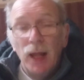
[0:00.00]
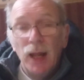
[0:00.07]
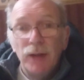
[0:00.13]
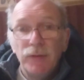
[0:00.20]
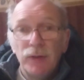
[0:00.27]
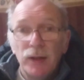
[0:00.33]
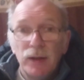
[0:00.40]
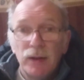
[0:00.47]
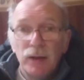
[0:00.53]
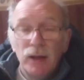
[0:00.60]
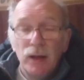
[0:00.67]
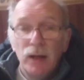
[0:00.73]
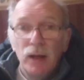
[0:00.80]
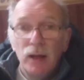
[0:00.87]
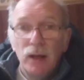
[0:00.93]
I think
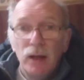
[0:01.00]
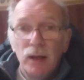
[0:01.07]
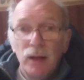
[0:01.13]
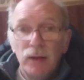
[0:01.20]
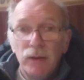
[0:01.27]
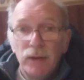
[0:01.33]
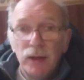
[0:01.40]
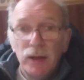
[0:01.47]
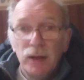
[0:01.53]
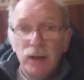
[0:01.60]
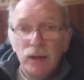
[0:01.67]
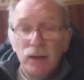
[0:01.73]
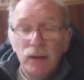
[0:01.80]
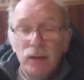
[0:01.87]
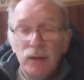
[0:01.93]

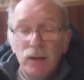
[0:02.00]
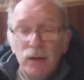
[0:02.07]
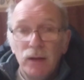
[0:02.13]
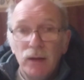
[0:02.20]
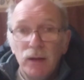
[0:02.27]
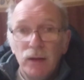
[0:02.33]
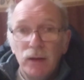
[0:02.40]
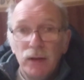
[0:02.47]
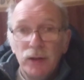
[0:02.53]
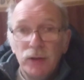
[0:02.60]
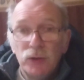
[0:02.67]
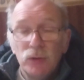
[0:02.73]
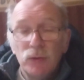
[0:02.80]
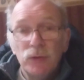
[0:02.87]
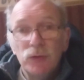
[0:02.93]
the
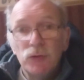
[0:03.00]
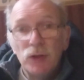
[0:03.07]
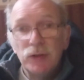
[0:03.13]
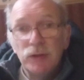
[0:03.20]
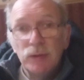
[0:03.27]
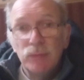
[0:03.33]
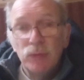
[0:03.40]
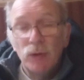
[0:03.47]
issue of addressing